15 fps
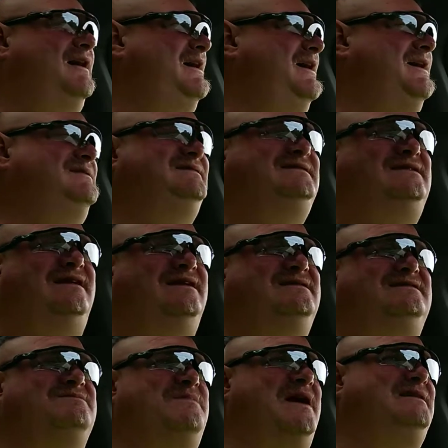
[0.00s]

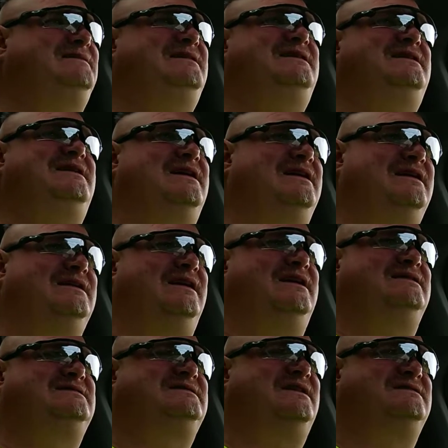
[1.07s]
It's messy.
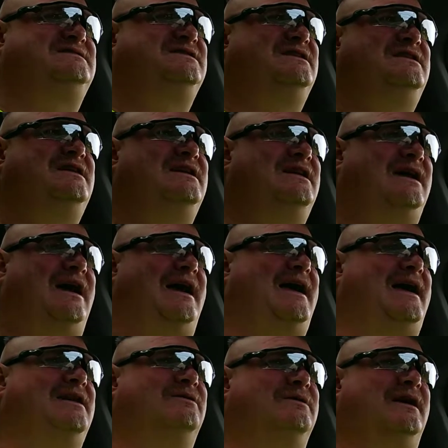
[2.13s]
It's such...
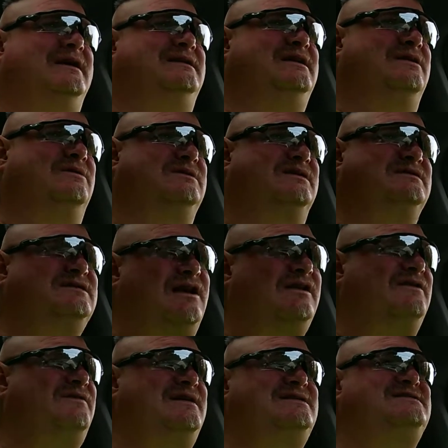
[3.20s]
I don't like dealing with the
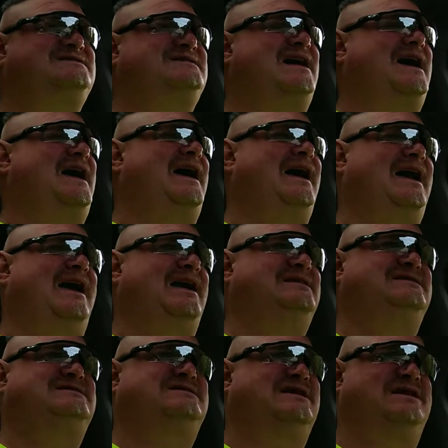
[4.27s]
solvents. I
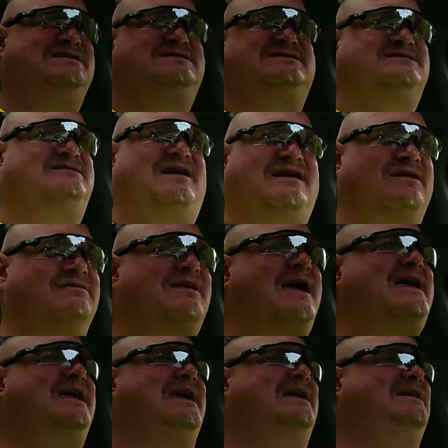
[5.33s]
don't
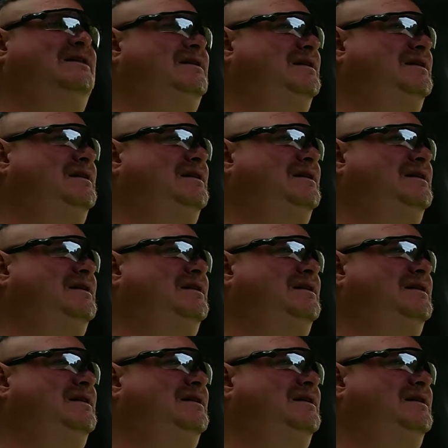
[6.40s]
like it.